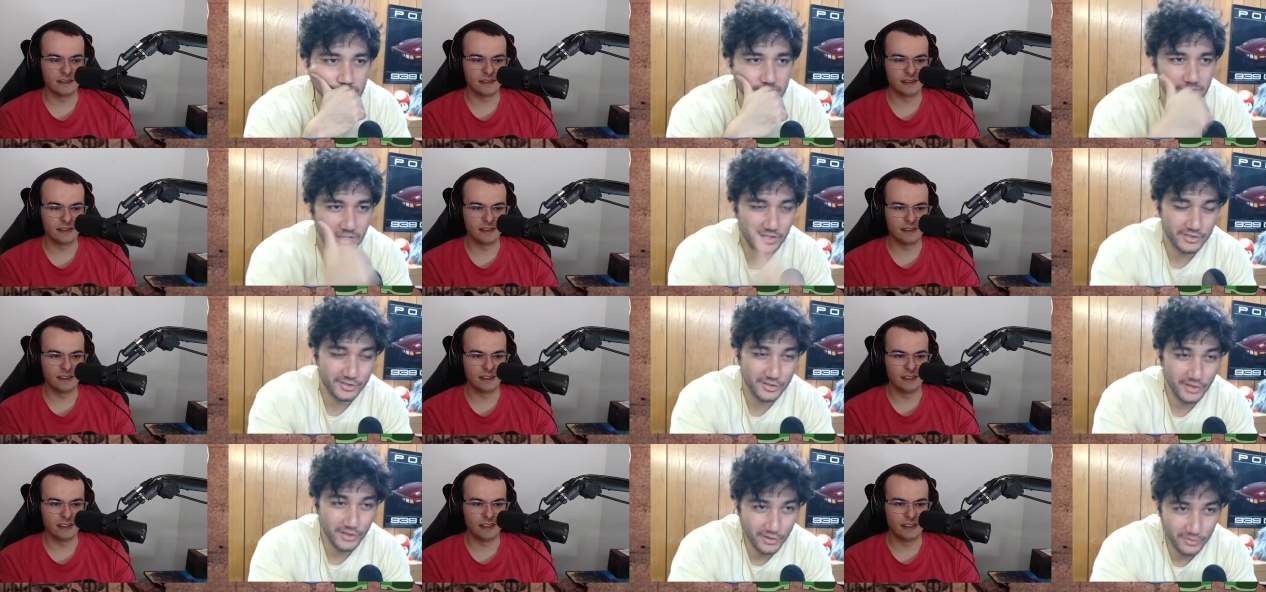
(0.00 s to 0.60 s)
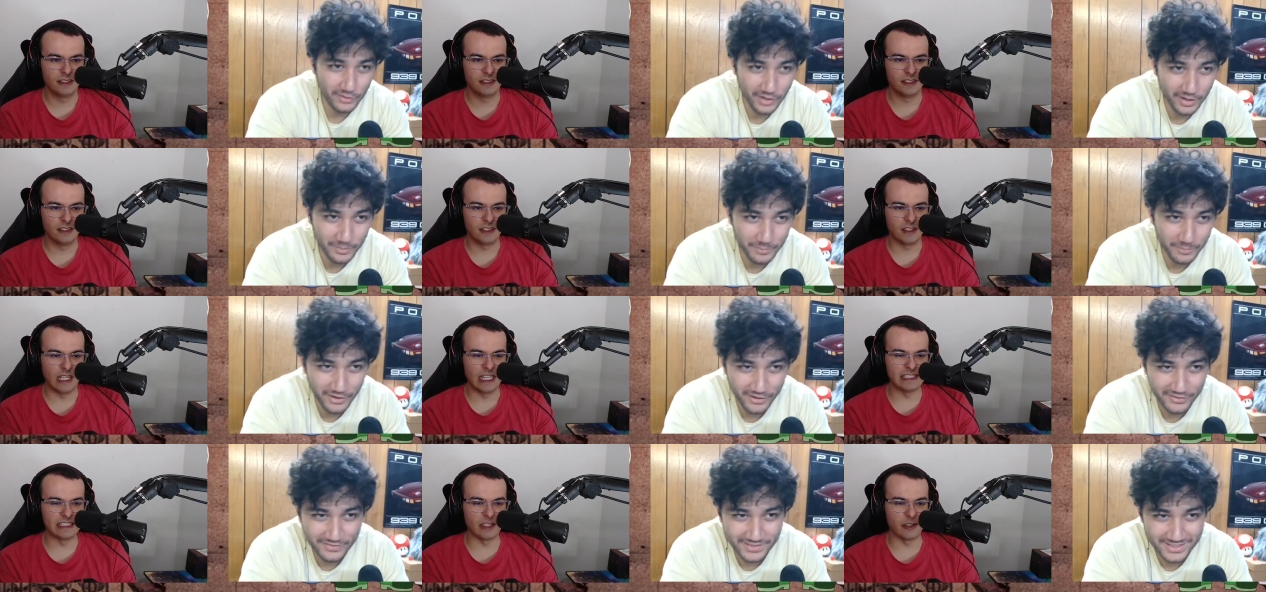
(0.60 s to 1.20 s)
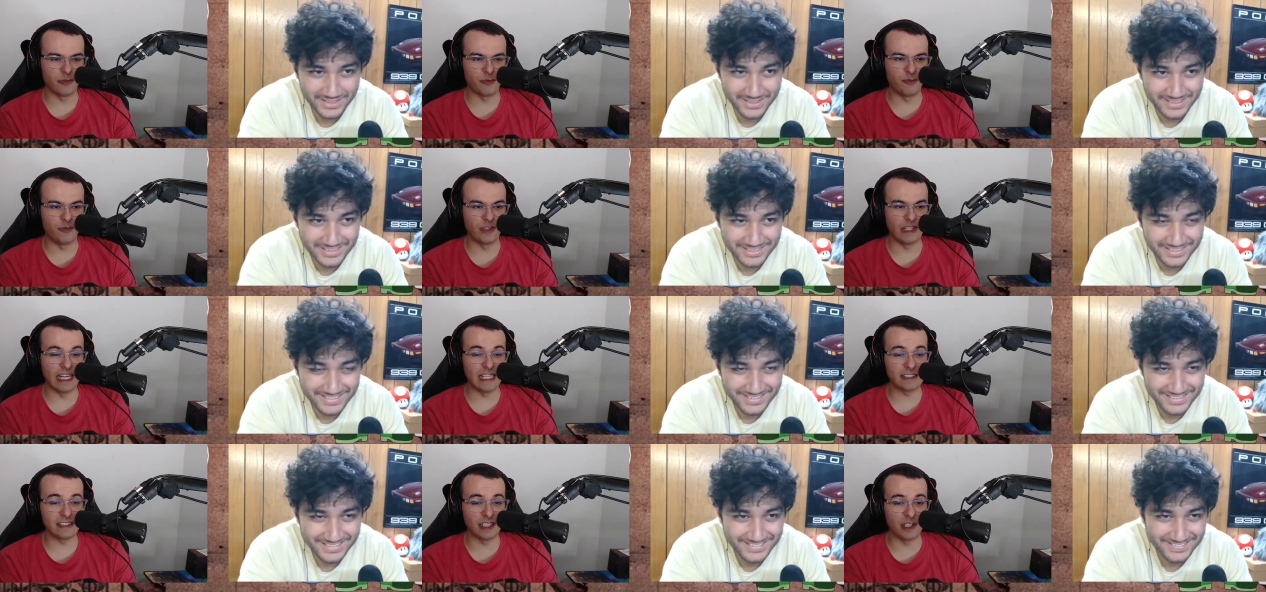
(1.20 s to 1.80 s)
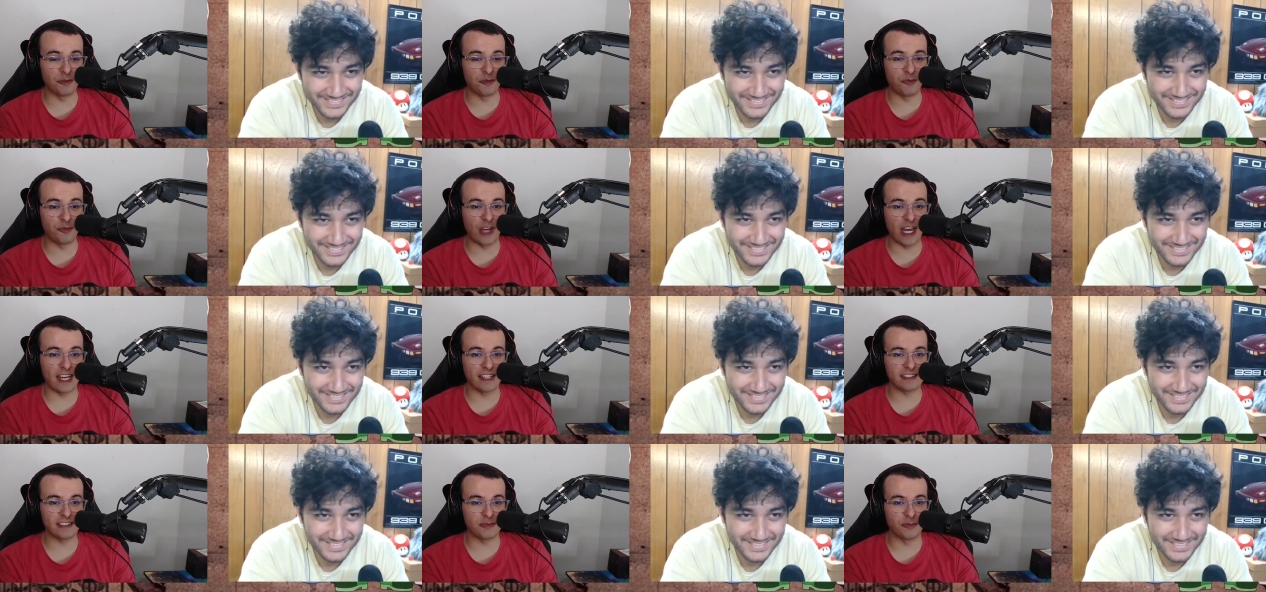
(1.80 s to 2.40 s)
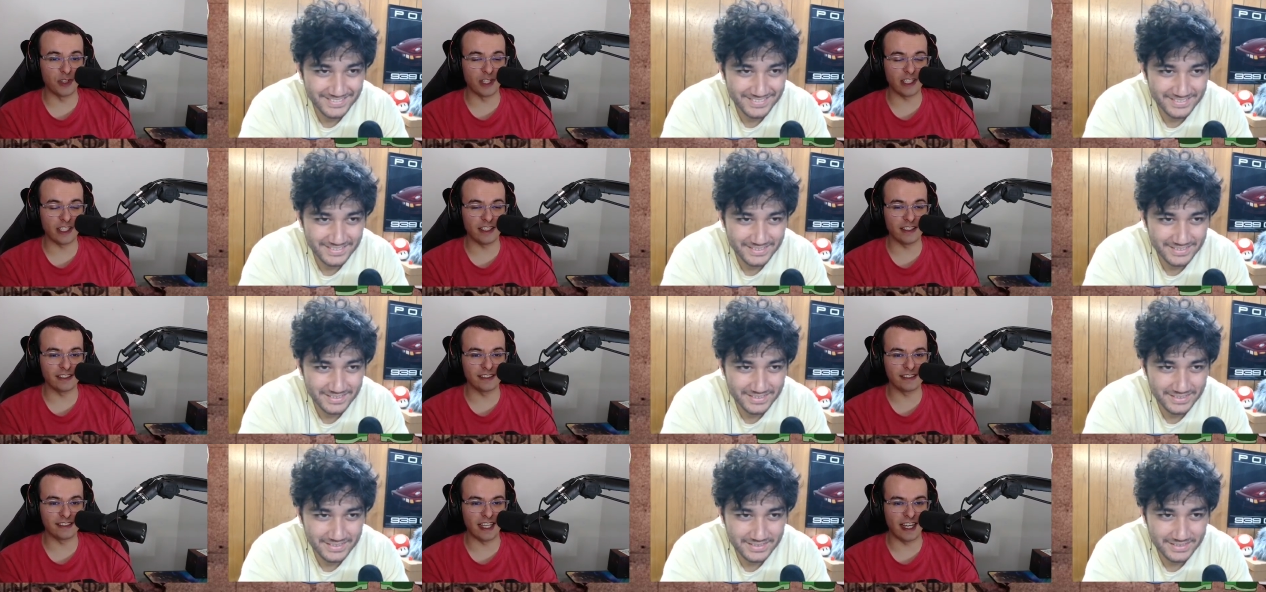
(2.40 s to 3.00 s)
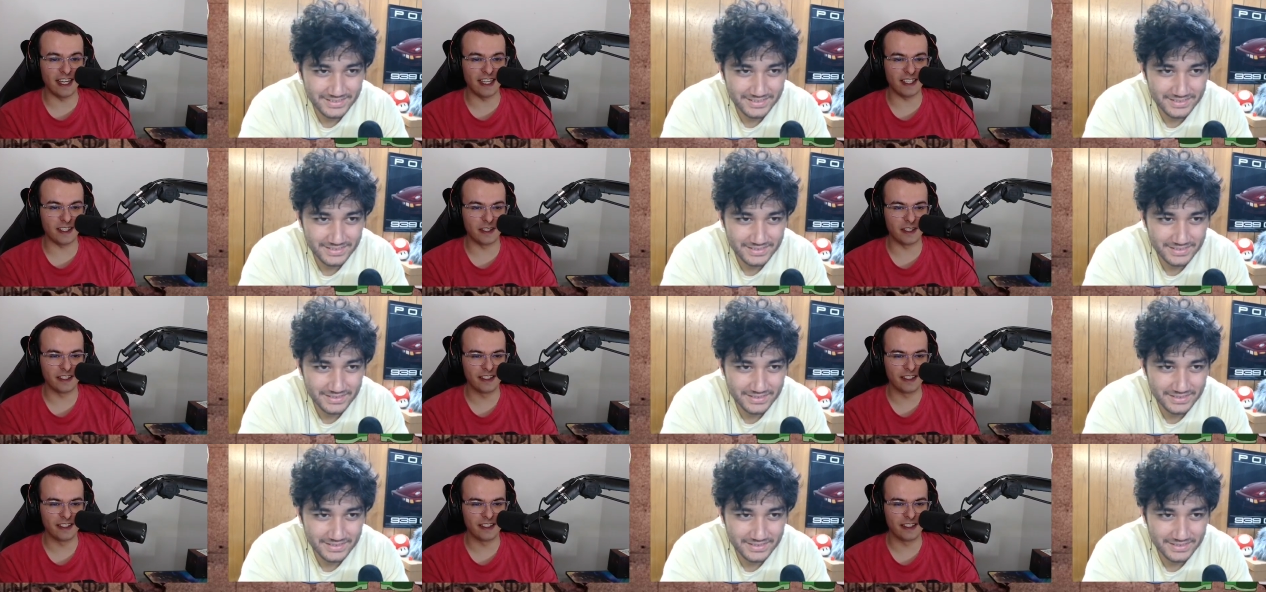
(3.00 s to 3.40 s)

Speaker 1: Let's go, run him over. A,
Speaker 2: that's a fast fucking tank.